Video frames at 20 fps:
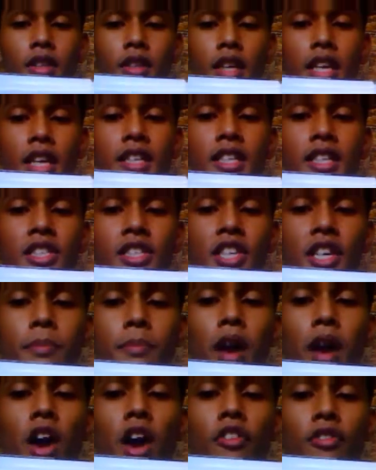in the term
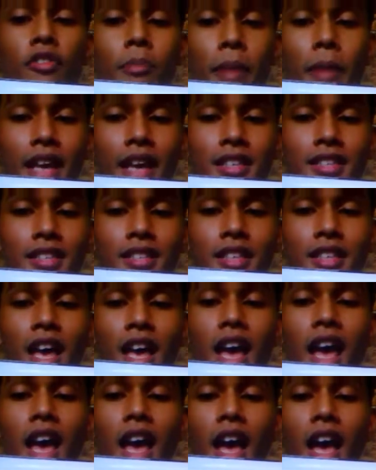of mass
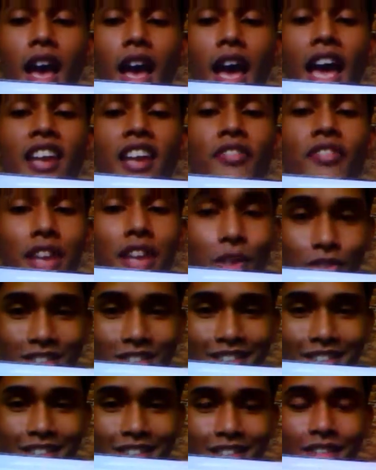and
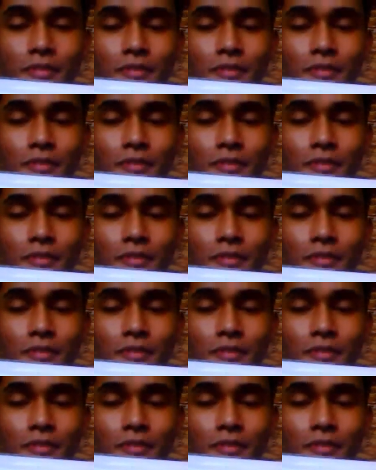velocity.